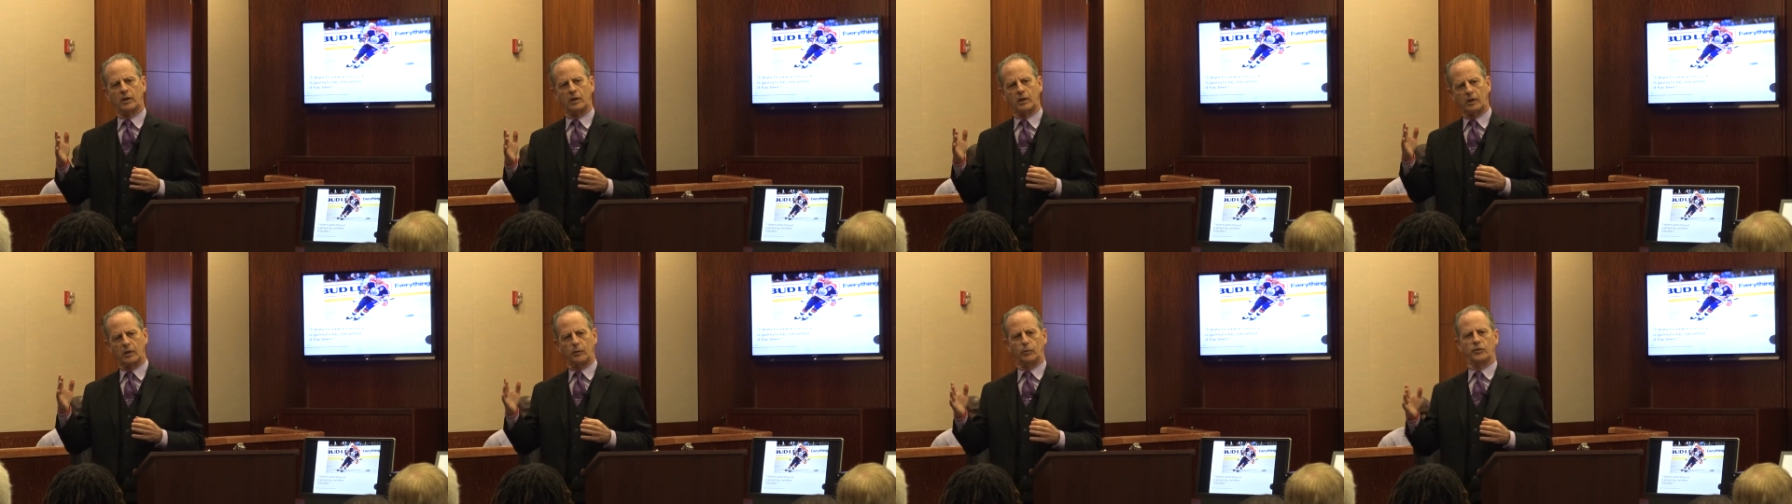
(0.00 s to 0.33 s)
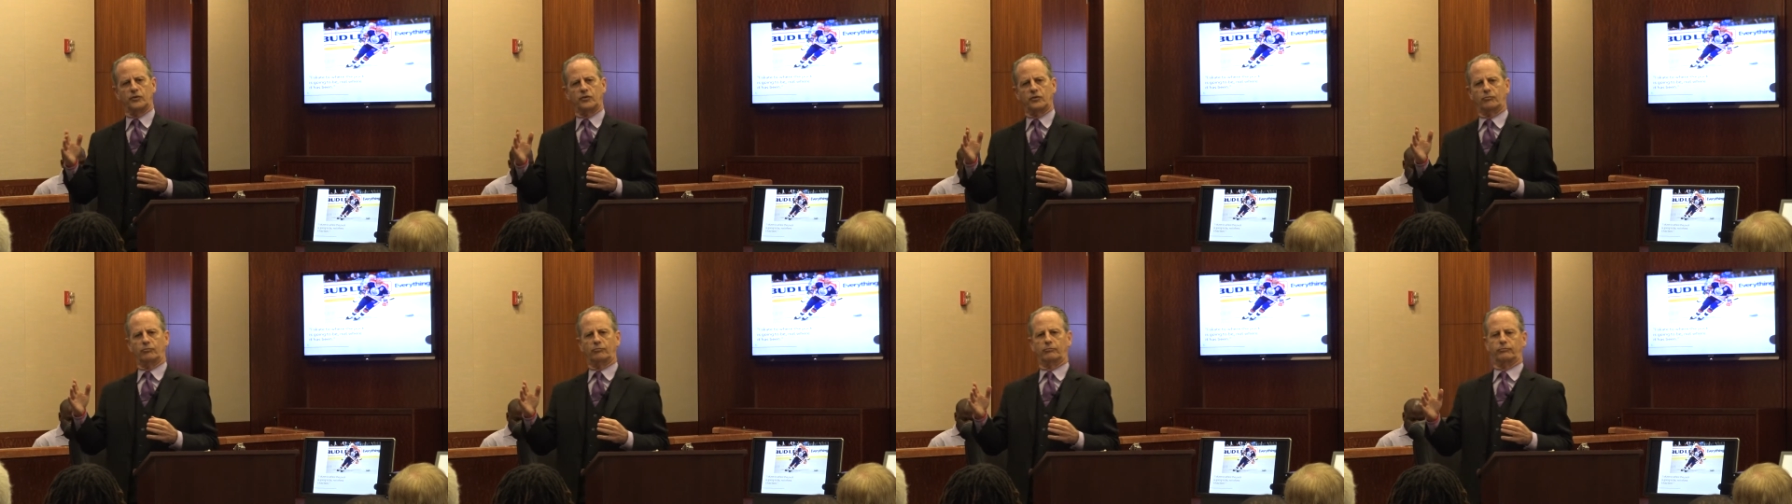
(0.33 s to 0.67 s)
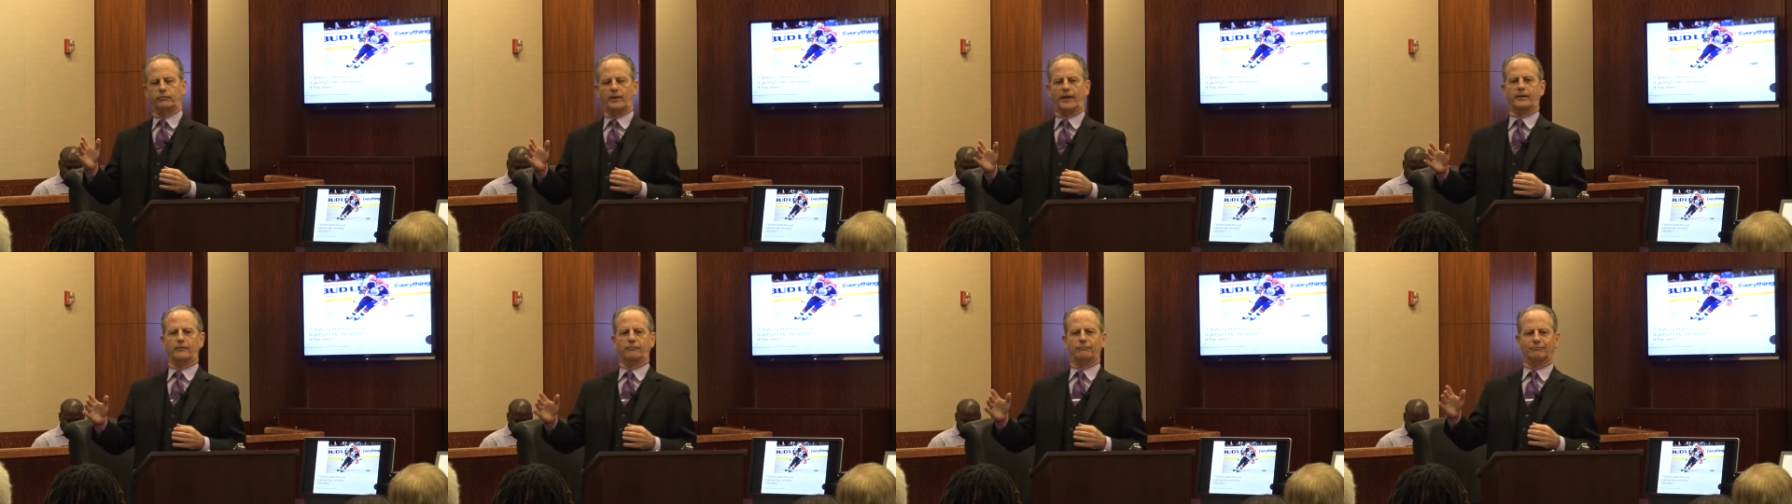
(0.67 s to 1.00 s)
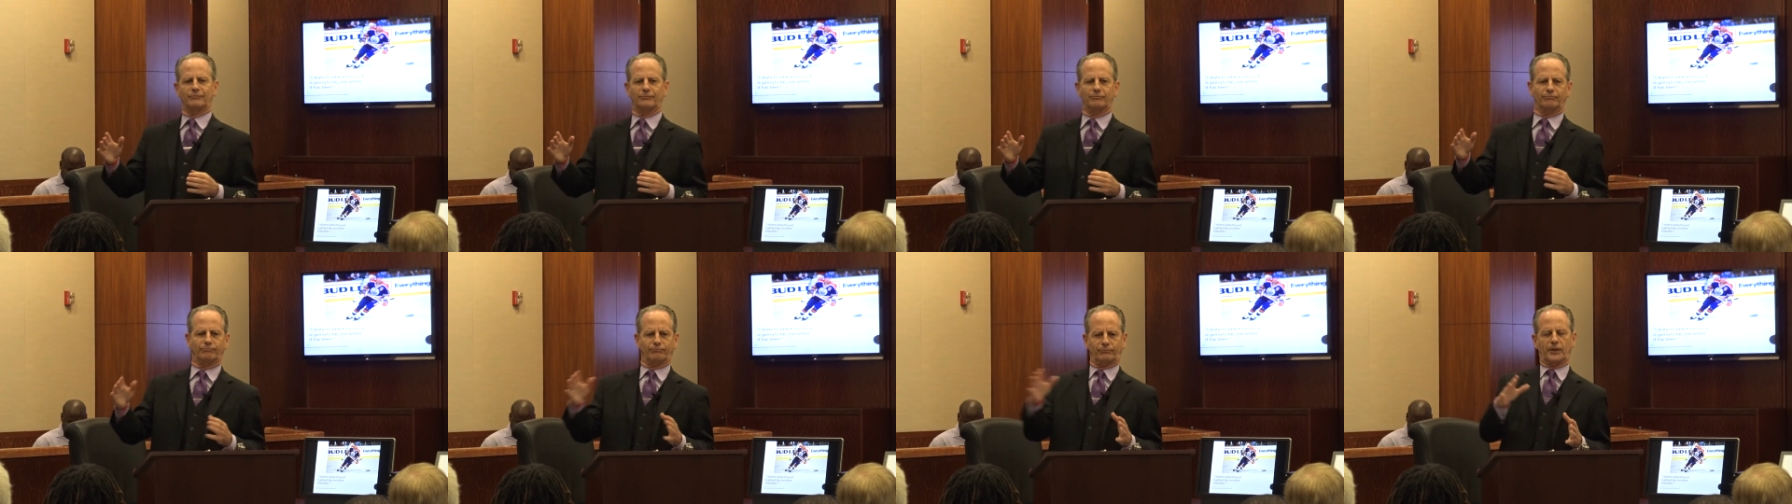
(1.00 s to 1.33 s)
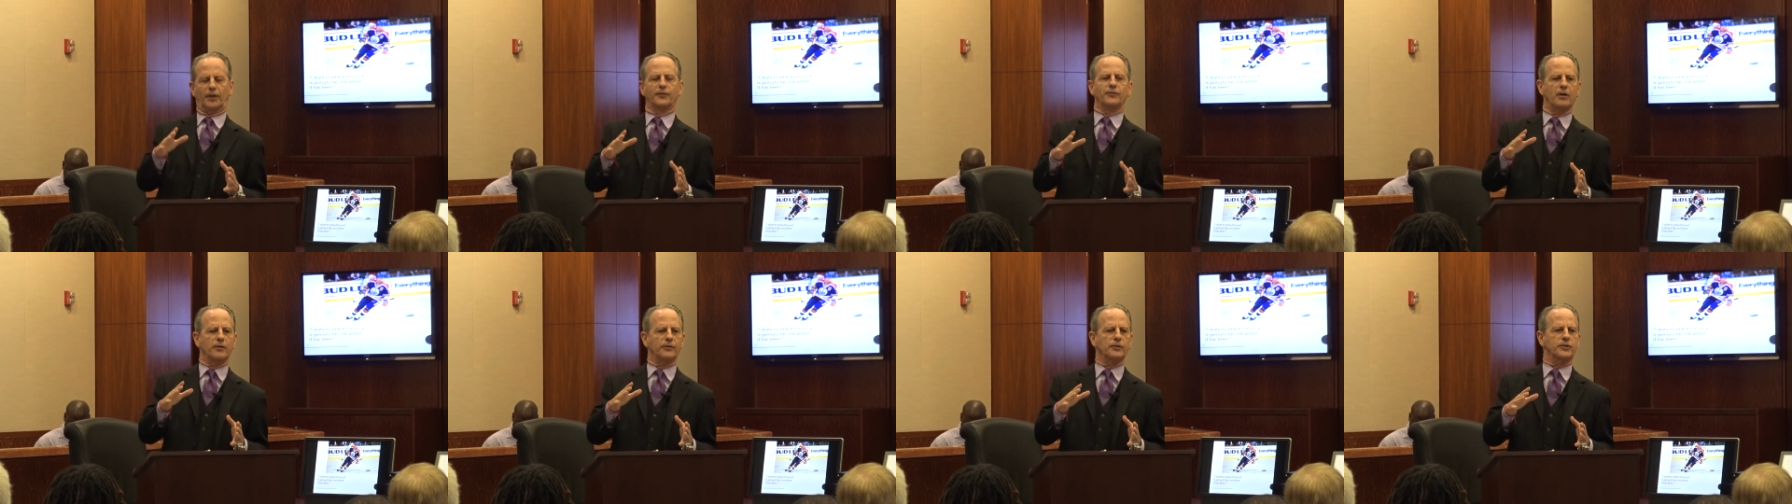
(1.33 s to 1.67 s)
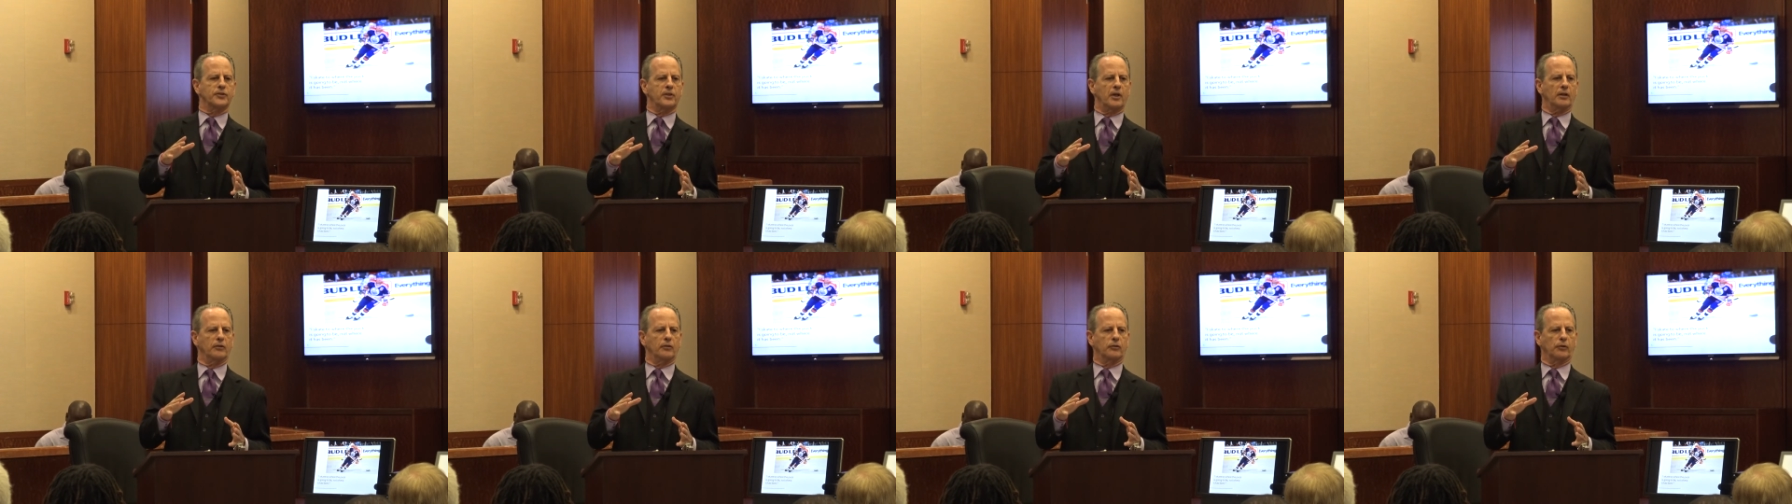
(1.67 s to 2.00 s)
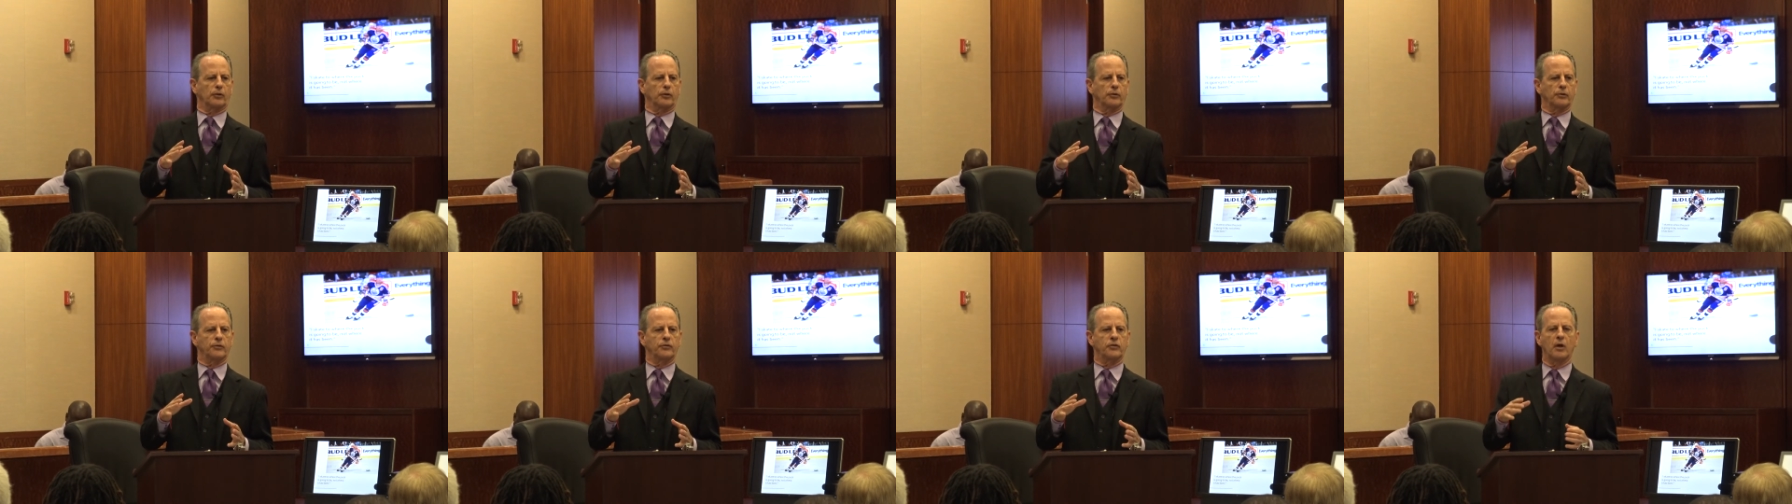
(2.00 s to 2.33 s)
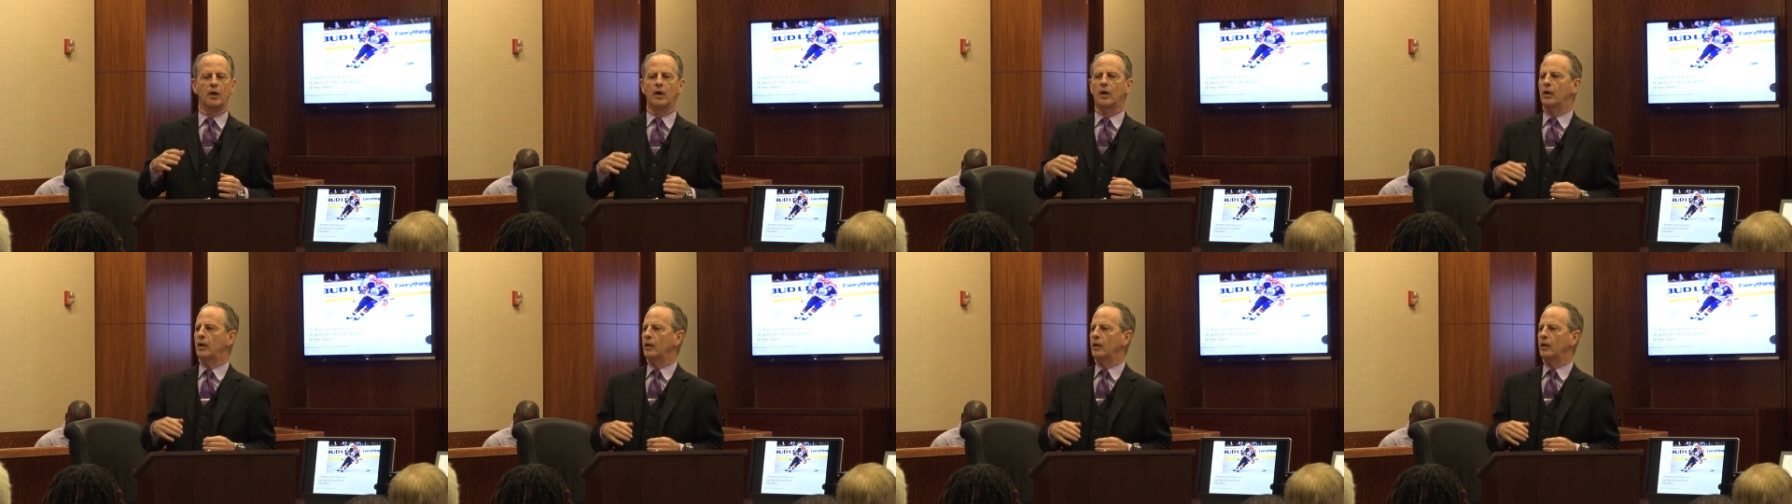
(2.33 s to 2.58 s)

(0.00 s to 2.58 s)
he was like another Ted Cruz,